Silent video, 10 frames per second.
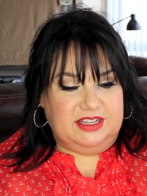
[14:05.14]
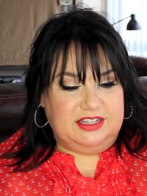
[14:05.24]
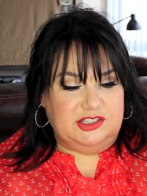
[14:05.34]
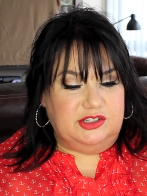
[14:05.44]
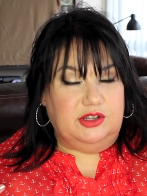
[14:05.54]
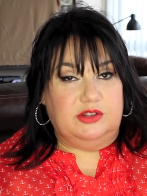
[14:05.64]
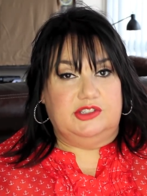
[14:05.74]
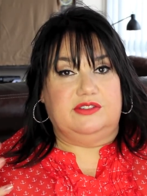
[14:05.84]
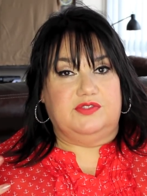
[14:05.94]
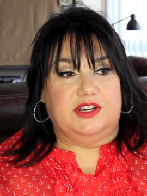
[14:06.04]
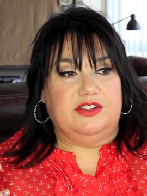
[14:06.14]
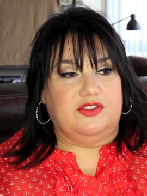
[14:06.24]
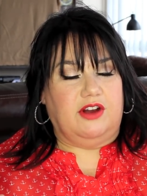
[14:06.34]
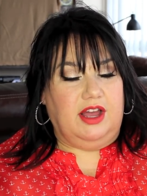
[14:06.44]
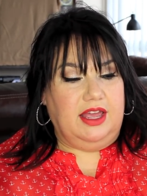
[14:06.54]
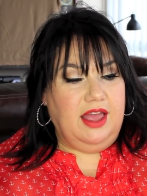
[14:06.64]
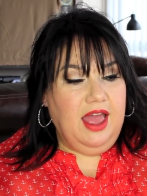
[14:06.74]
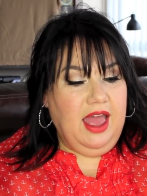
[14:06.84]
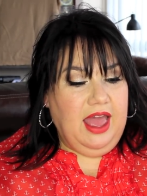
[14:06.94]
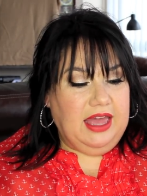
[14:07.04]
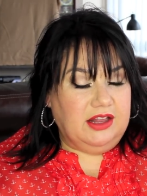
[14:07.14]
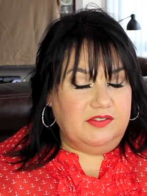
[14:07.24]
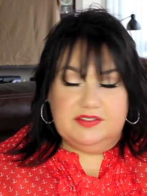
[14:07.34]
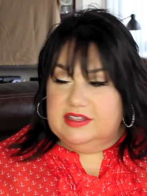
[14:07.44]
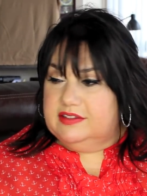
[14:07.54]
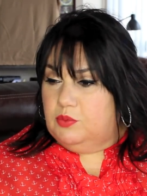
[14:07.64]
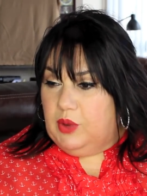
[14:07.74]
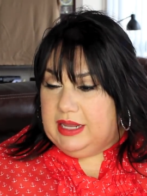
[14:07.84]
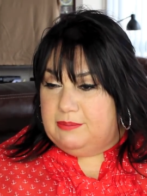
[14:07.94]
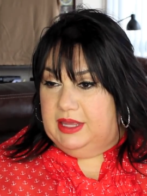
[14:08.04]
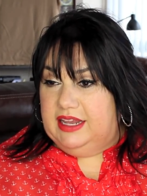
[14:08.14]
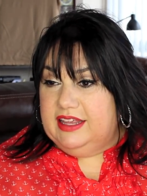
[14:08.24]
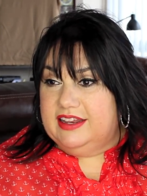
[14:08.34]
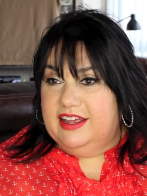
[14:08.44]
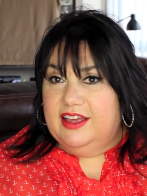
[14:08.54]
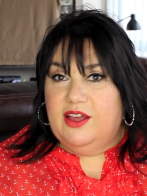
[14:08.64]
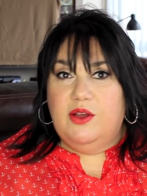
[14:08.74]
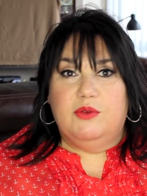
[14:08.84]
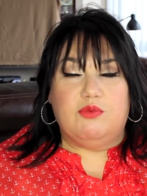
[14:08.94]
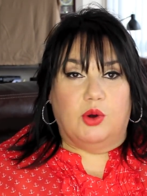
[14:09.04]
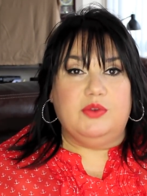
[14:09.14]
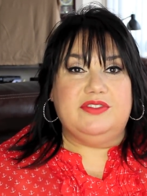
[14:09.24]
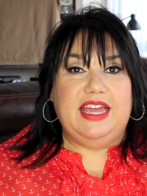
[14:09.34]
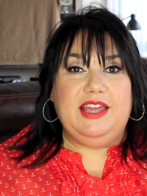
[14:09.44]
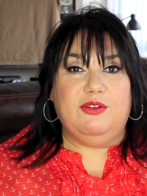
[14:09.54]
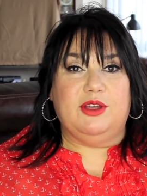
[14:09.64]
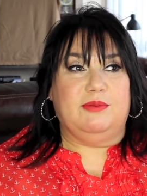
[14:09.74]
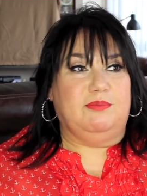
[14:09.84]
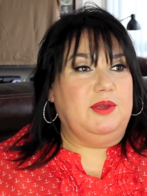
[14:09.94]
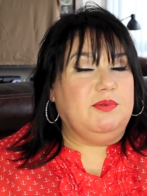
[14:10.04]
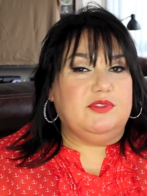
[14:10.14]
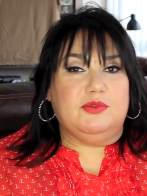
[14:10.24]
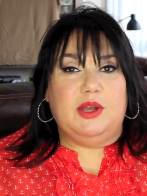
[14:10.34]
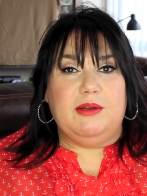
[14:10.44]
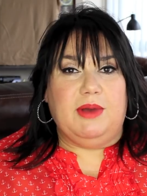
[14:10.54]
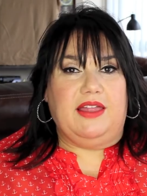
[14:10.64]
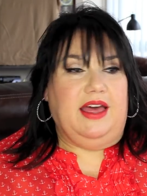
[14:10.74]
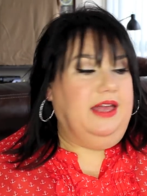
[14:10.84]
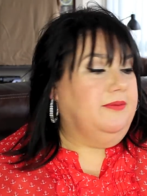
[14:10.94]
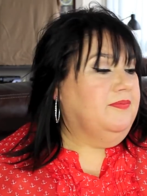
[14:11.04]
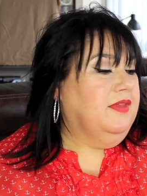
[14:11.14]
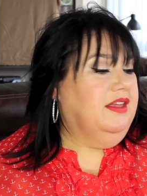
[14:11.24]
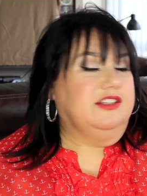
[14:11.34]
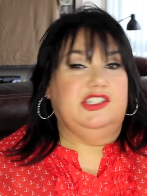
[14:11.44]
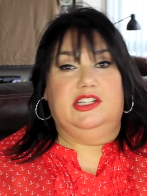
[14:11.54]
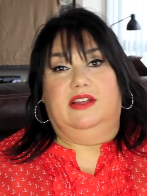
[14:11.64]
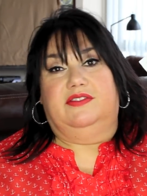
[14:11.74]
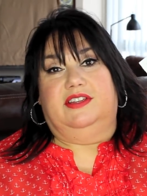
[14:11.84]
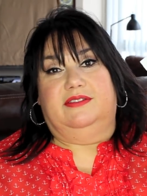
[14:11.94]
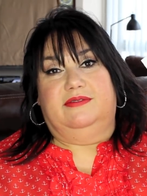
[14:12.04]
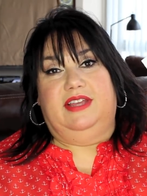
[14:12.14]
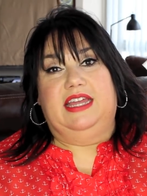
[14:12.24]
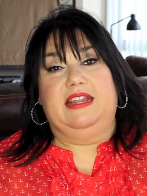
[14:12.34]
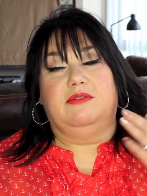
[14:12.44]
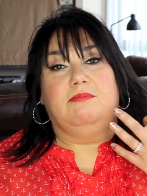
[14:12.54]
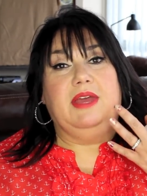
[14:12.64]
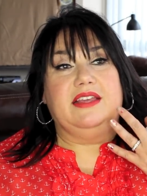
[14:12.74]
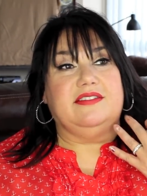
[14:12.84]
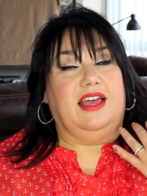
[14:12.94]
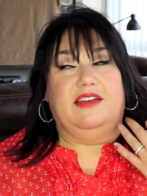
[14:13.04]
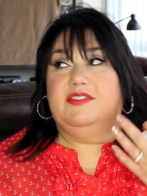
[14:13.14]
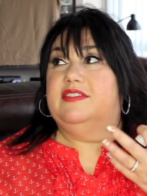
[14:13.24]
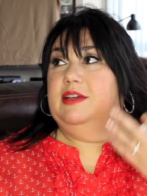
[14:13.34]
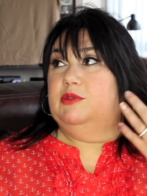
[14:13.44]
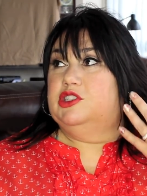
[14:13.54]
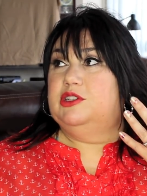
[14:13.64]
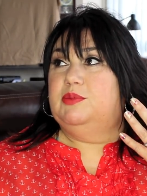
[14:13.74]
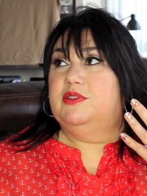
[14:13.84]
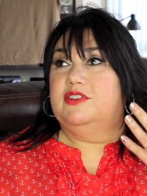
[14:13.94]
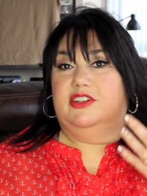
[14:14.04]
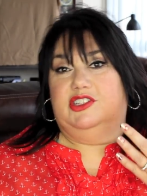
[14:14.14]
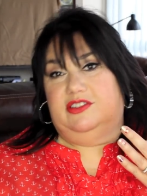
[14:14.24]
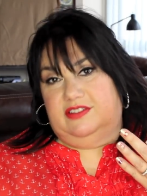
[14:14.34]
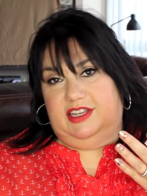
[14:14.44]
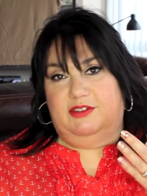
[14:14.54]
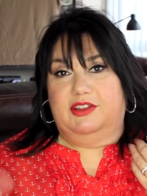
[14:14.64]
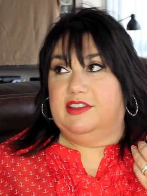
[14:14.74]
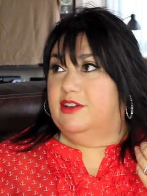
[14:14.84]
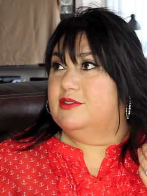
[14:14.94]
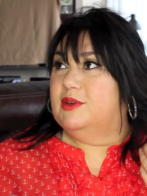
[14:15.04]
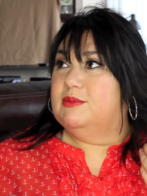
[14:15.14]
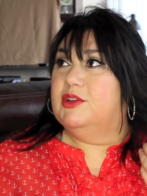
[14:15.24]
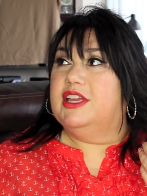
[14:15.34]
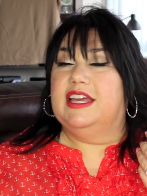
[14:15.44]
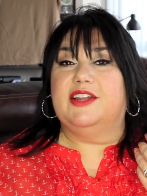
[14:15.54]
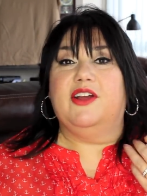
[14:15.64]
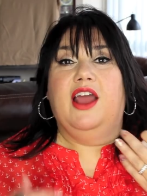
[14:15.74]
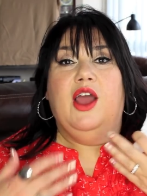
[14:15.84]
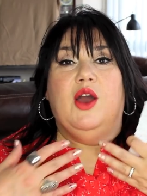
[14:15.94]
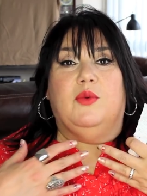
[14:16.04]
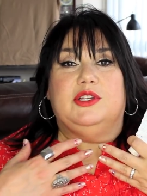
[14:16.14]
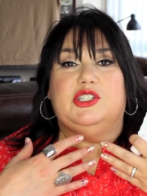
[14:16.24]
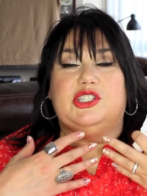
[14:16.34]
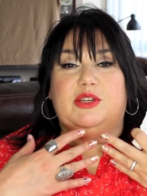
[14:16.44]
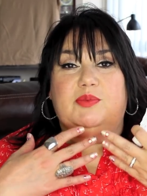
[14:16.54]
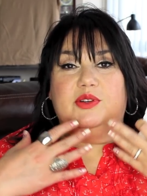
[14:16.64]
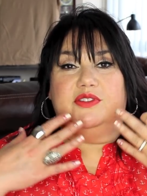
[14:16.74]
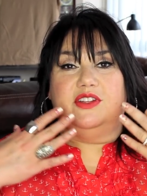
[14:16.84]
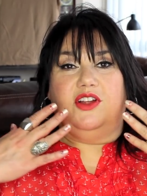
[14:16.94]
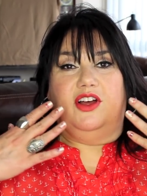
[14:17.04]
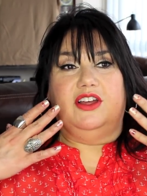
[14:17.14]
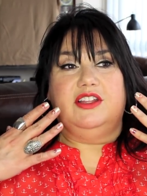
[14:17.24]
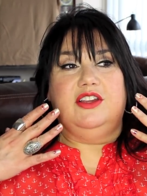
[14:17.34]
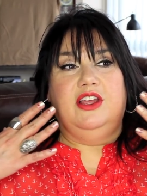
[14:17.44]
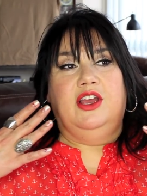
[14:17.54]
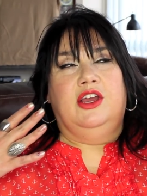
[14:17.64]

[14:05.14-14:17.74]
skin issue, you know, she's very dry, and all of a sudden I said, wait a minute, Rose Day Cream, people swear by that. She loves it. And it makes, I have to say, when she puts it on, she's standing right there, that's why I'm looking at her. When she puts it on,